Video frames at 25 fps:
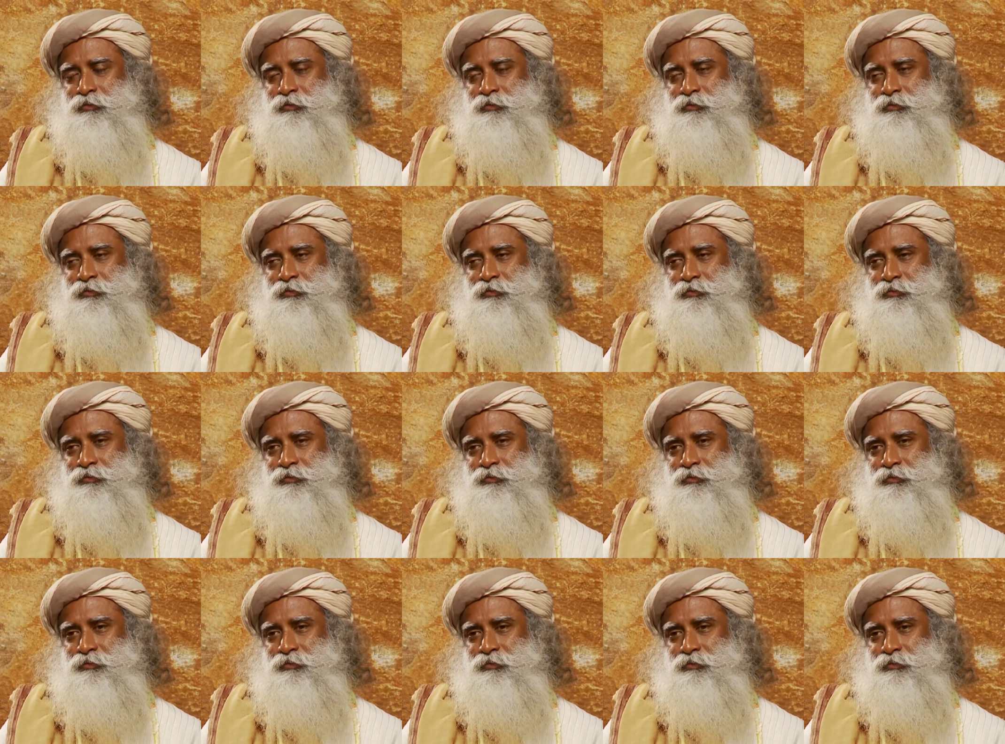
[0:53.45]

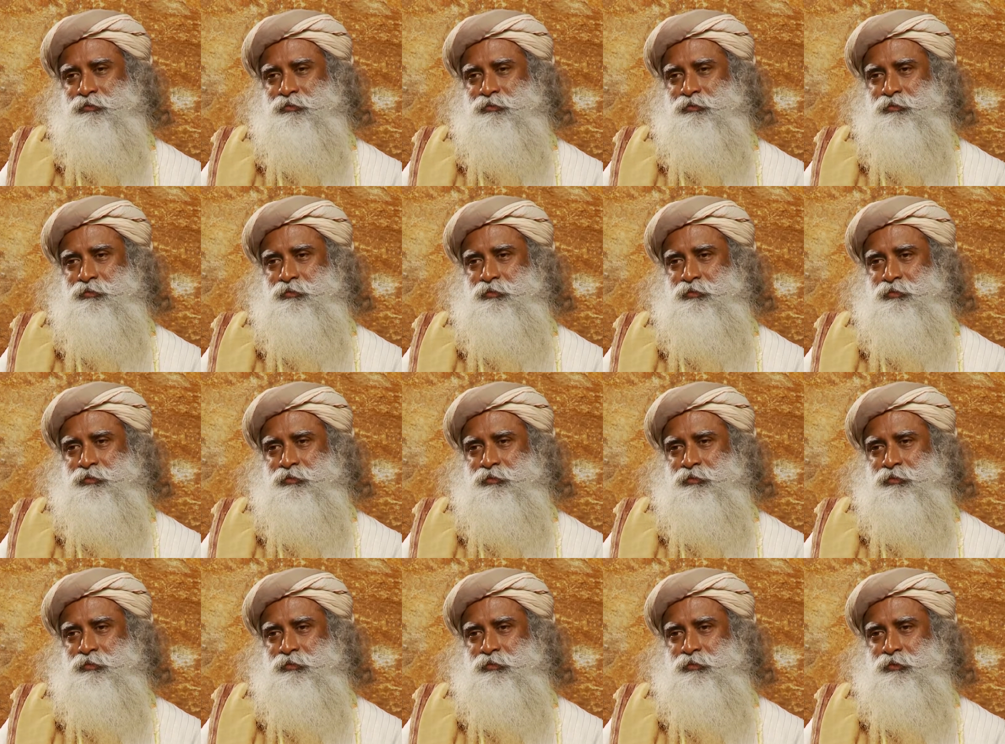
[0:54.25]

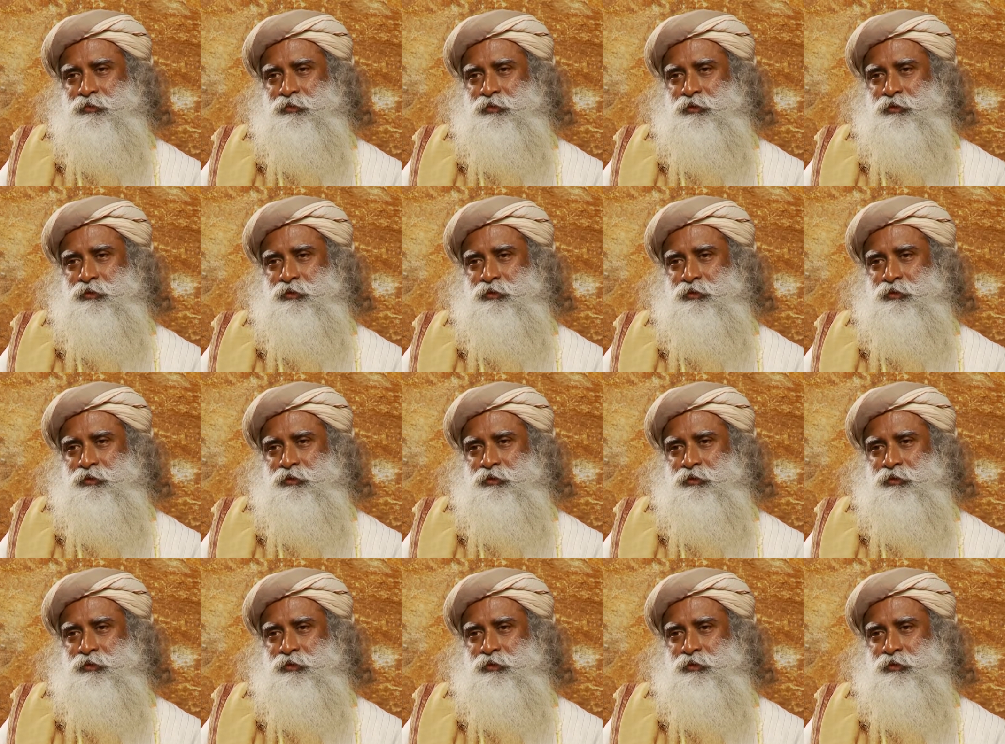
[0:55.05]
(no one is talking)